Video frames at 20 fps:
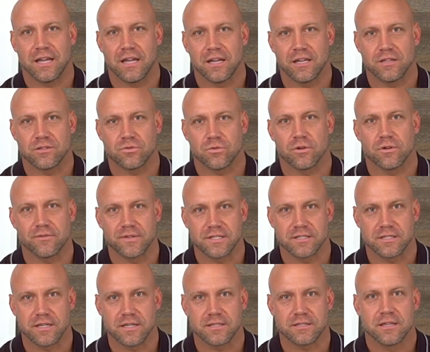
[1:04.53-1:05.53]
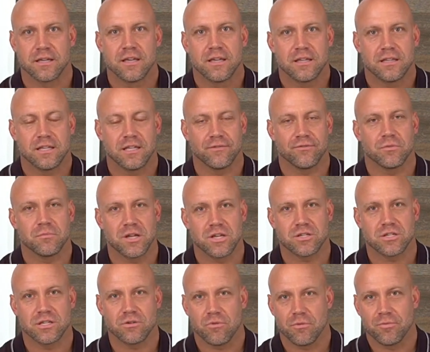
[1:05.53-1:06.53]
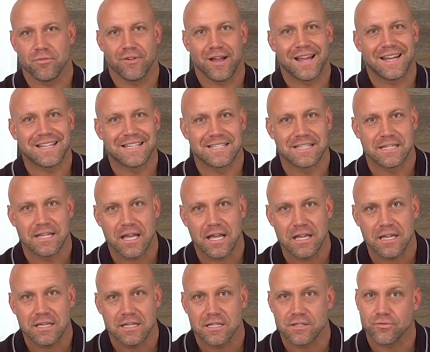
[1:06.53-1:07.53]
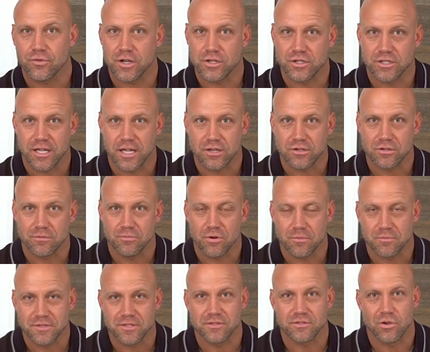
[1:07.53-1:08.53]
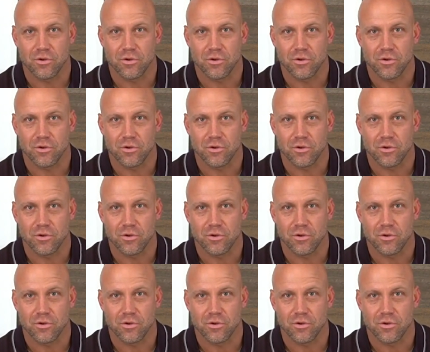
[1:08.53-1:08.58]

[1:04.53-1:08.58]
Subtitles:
any sort of disease. The information that we're providing today is for educational purposes